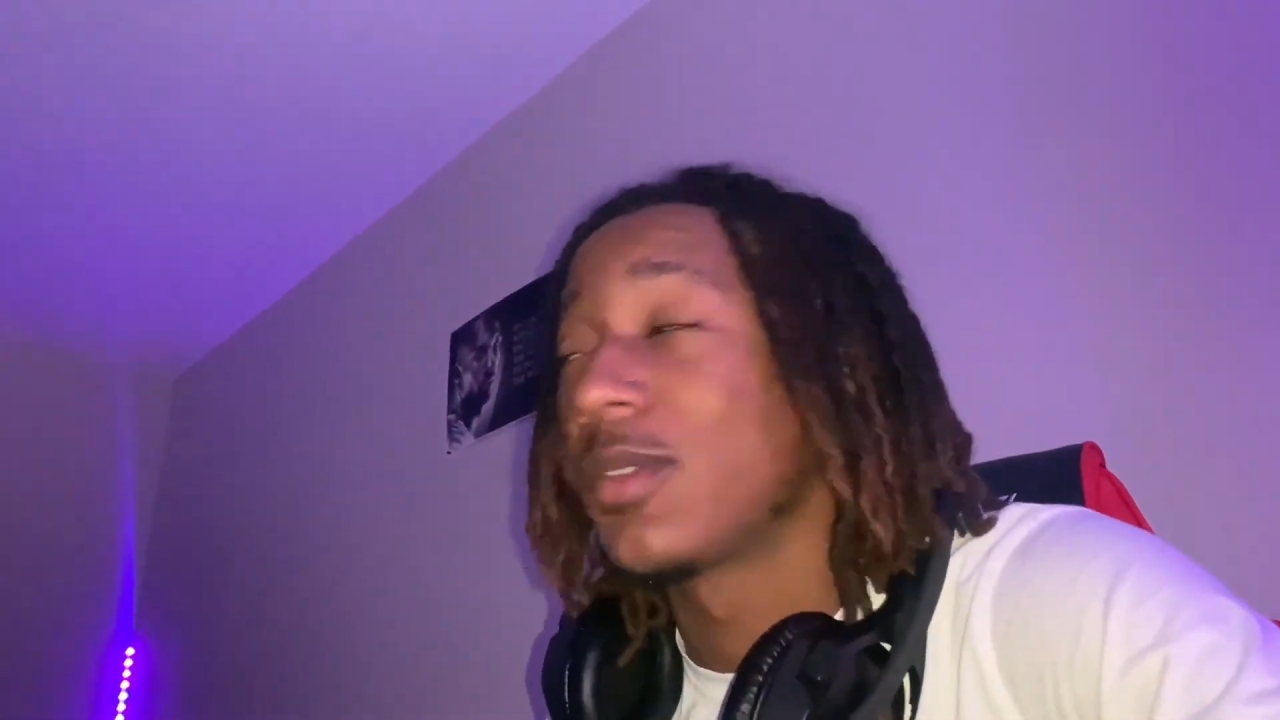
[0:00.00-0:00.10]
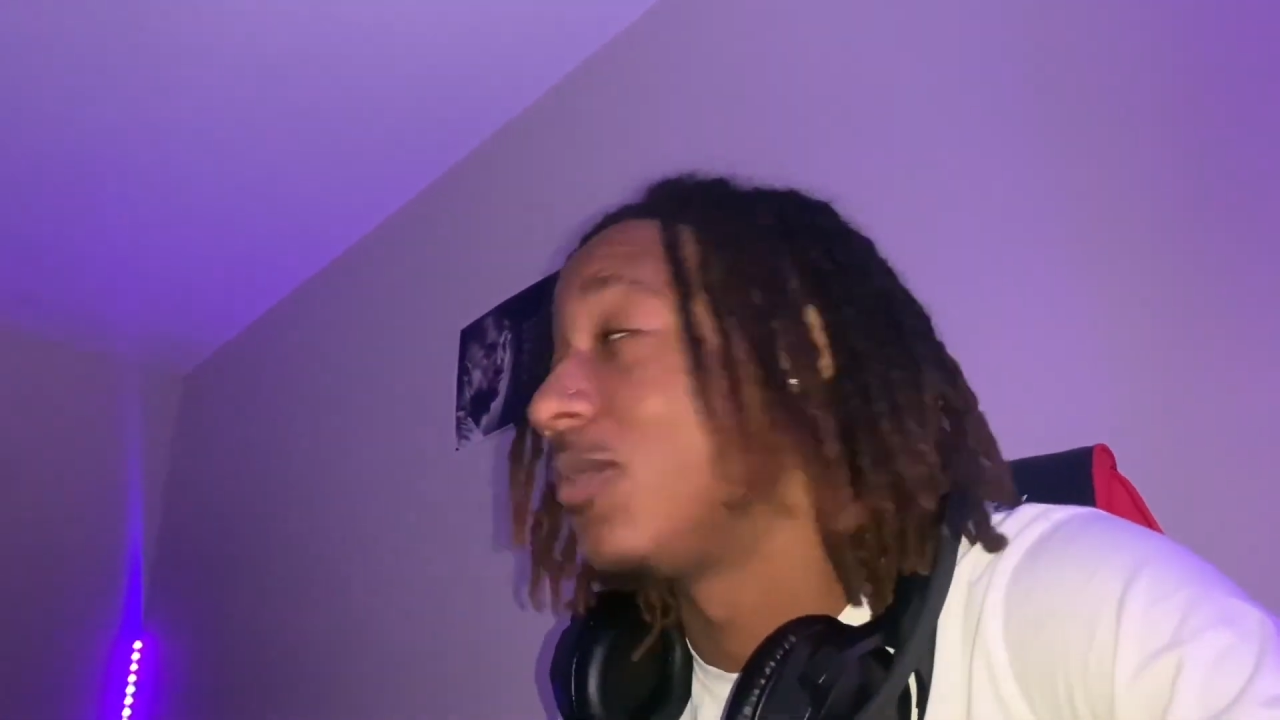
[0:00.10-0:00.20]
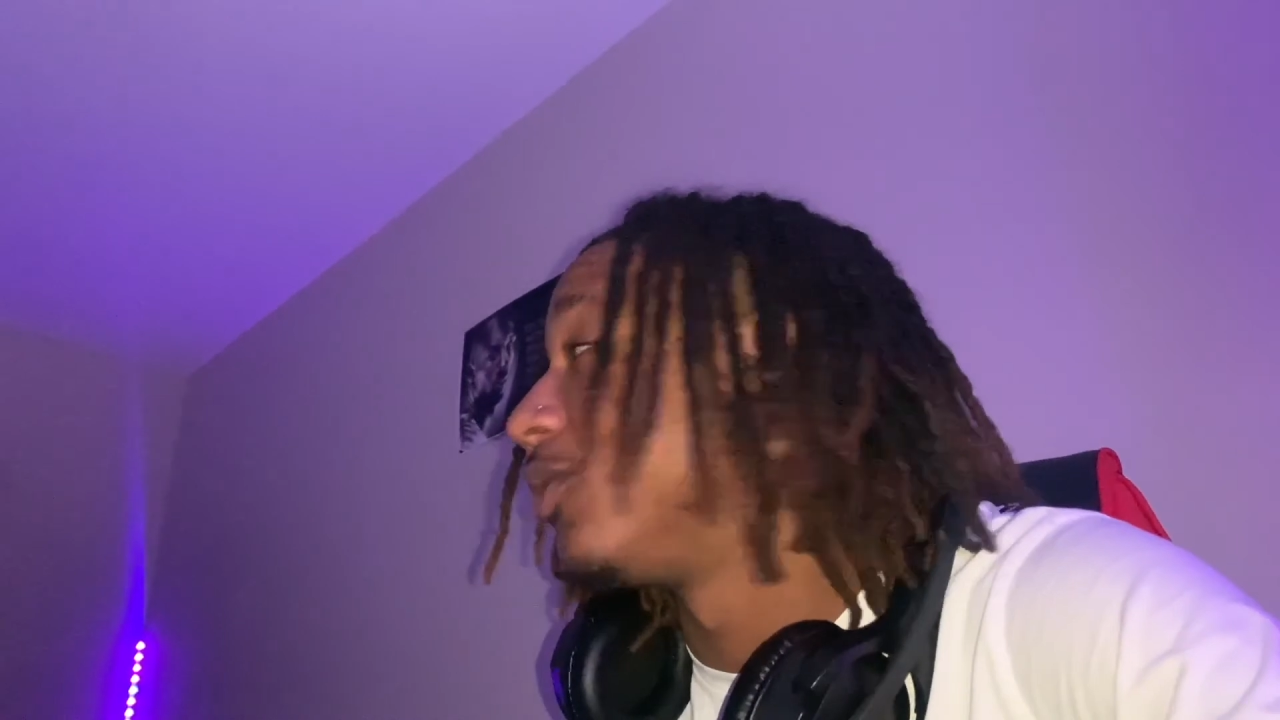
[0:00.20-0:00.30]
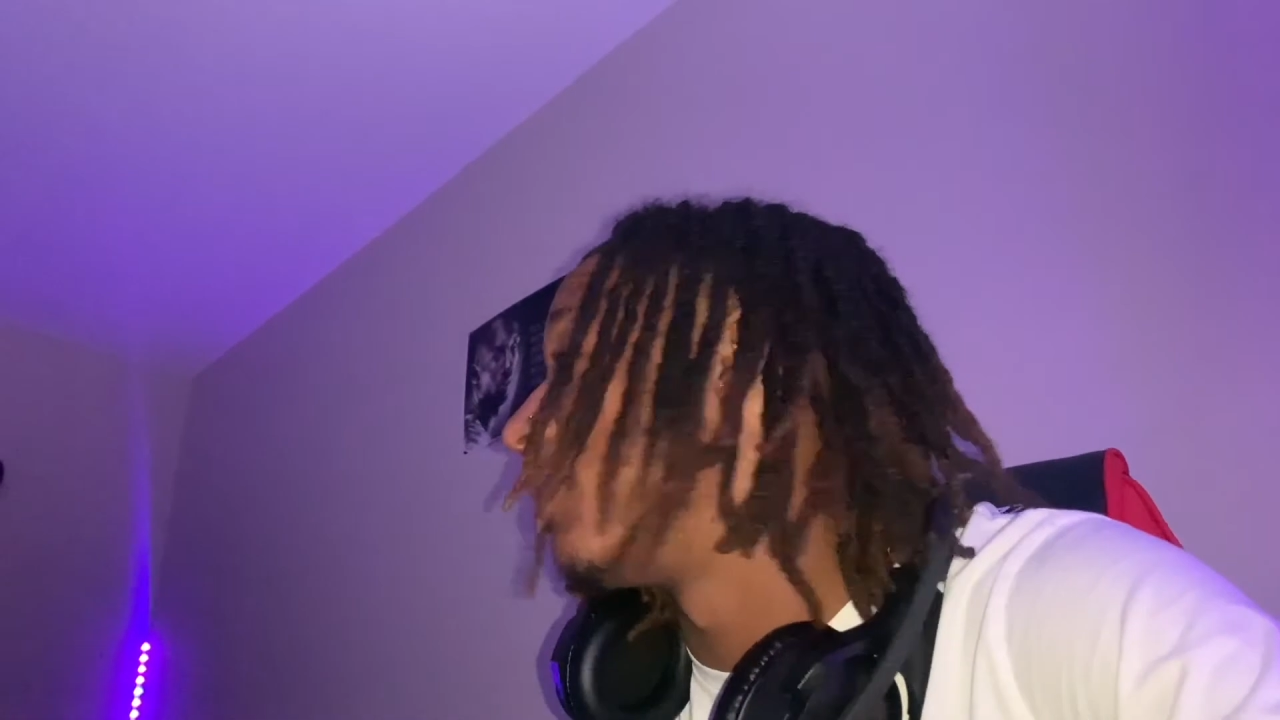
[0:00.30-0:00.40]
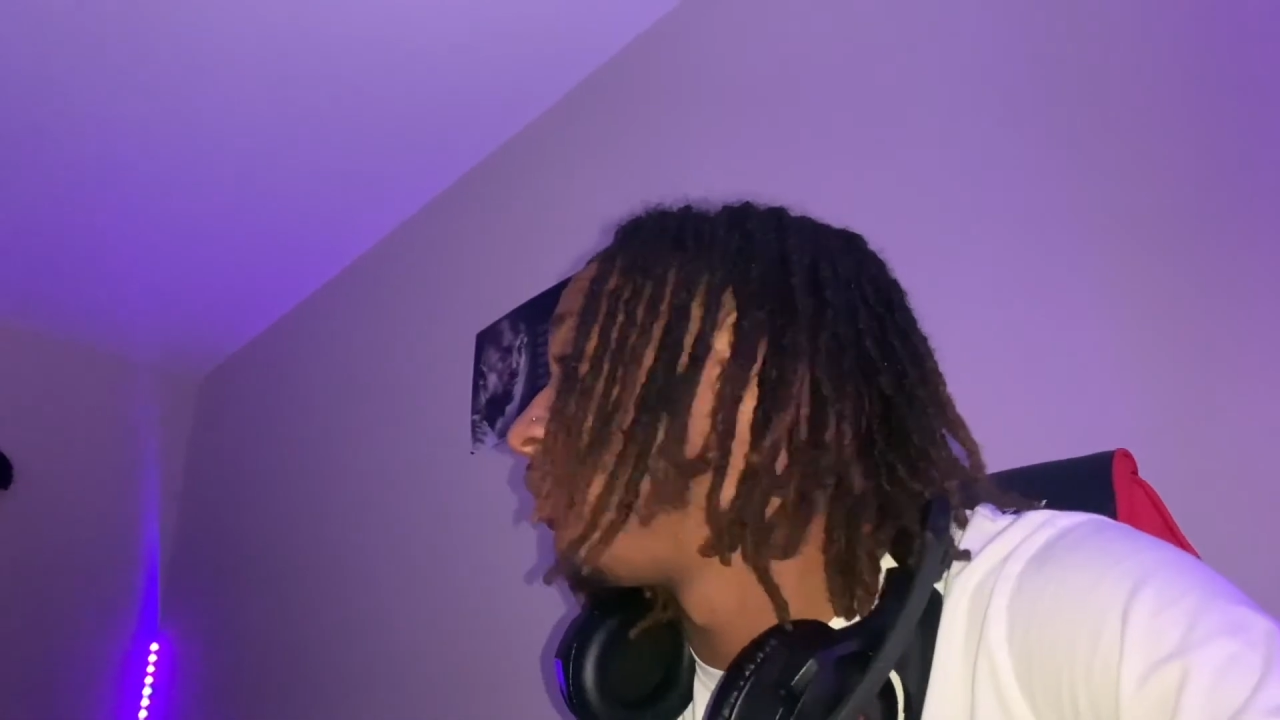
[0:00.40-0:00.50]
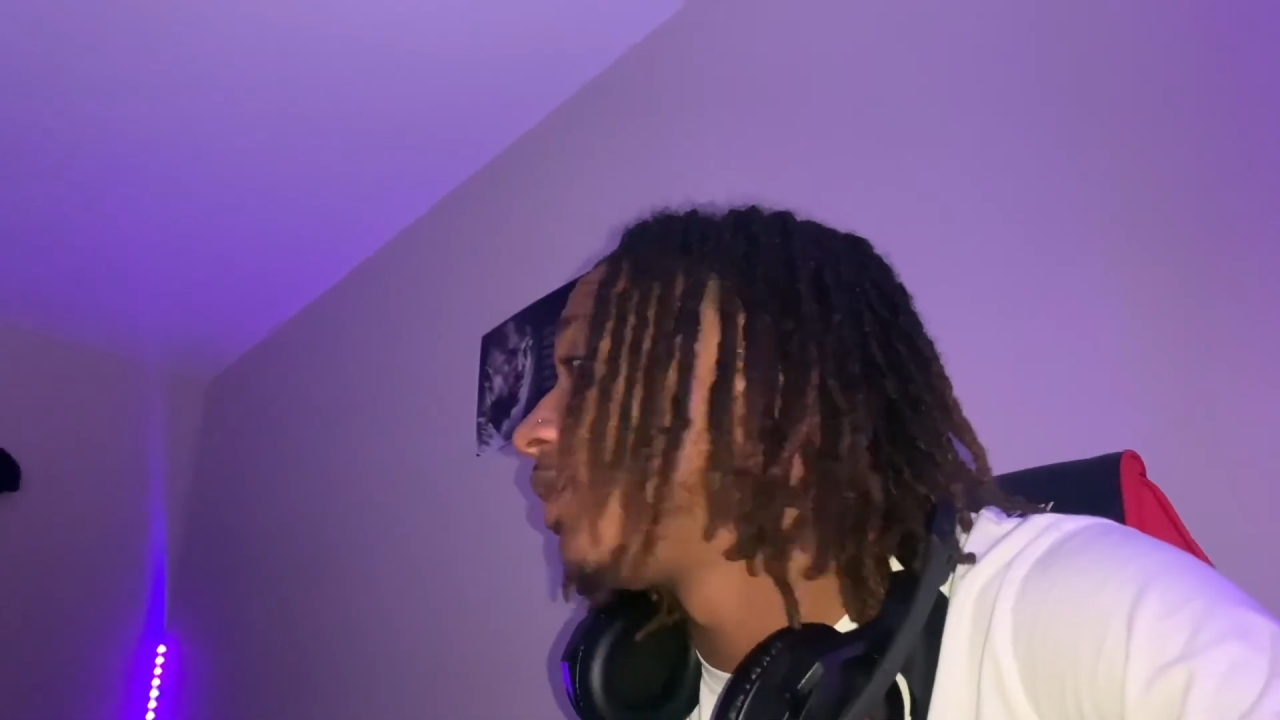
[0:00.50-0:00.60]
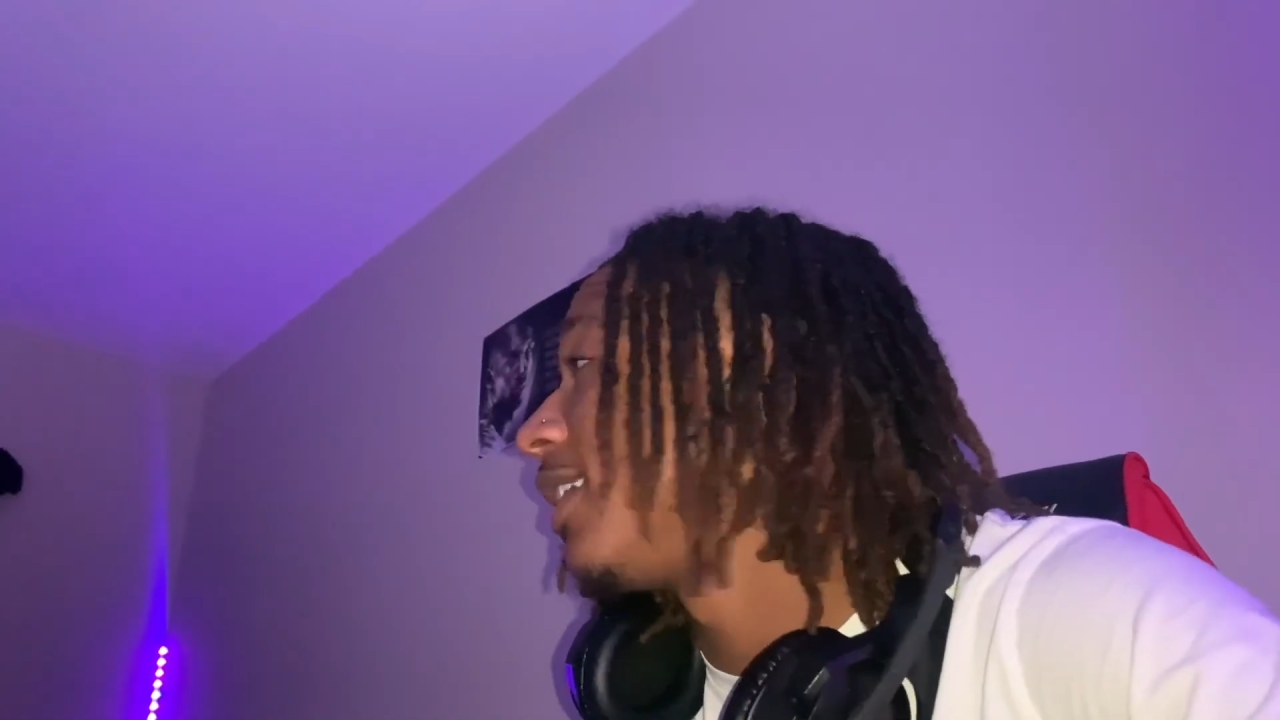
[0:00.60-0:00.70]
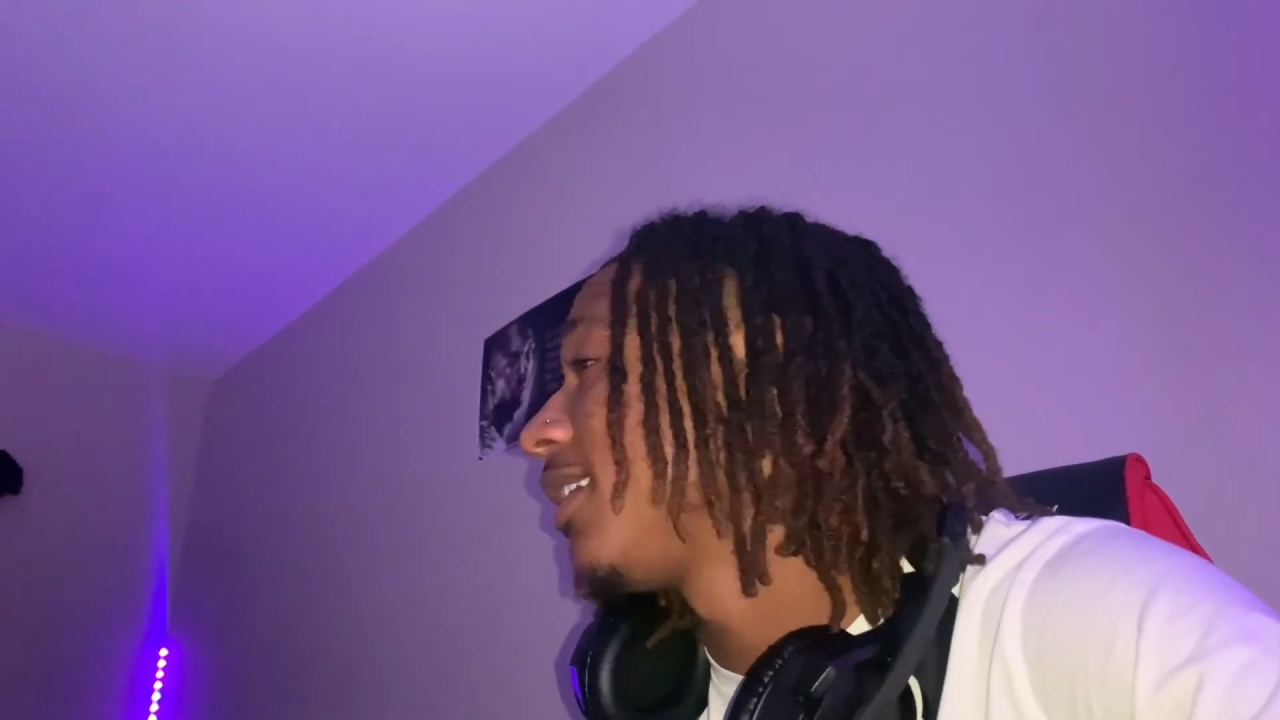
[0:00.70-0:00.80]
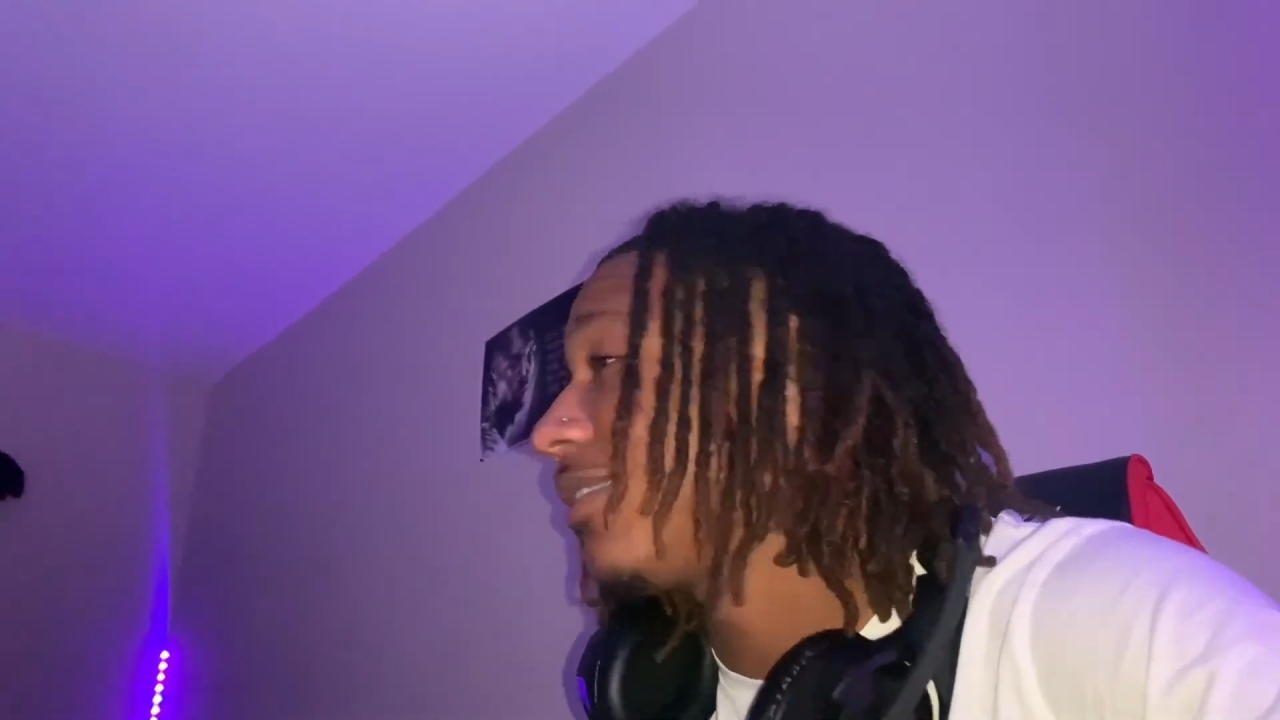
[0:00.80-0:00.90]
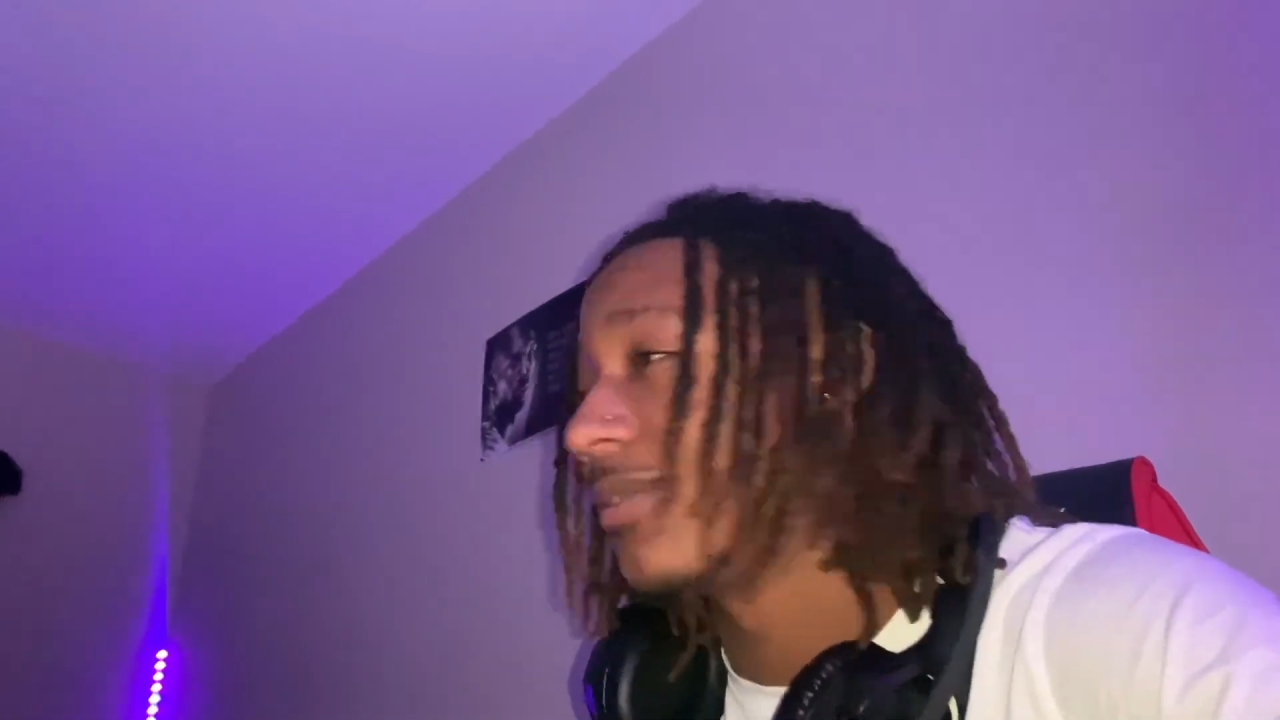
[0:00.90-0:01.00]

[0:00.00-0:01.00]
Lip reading: Wanna play Fortnite?